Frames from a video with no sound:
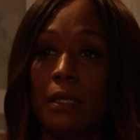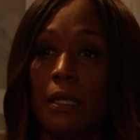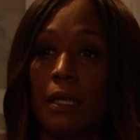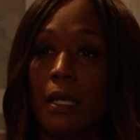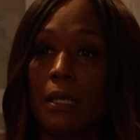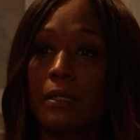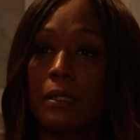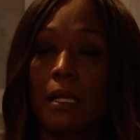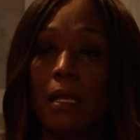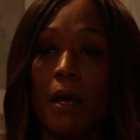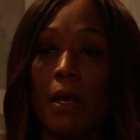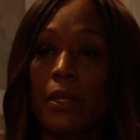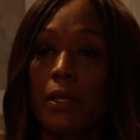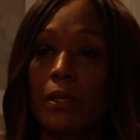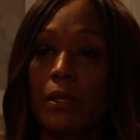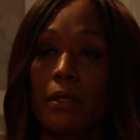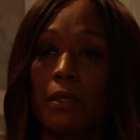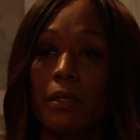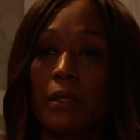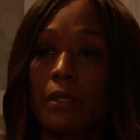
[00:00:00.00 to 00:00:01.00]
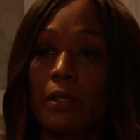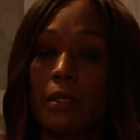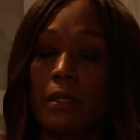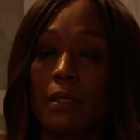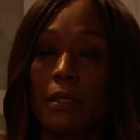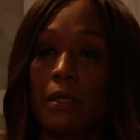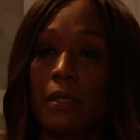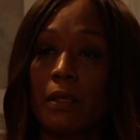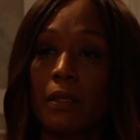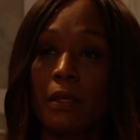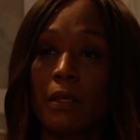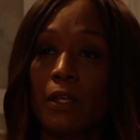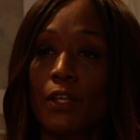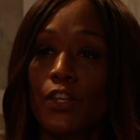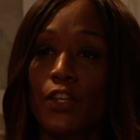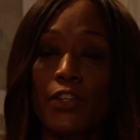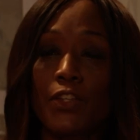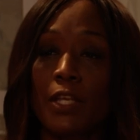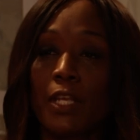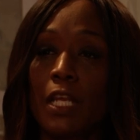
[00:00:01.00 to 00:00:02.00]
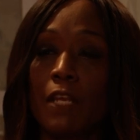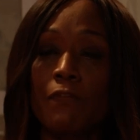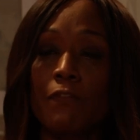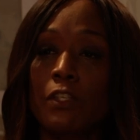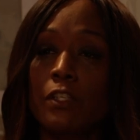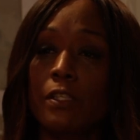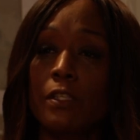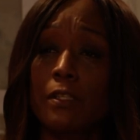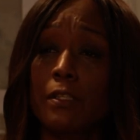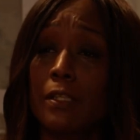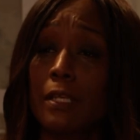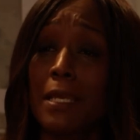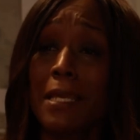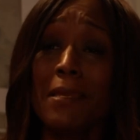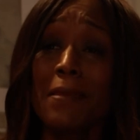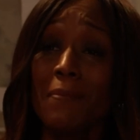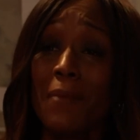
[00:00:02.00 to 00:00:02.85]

It's like... you didn't even see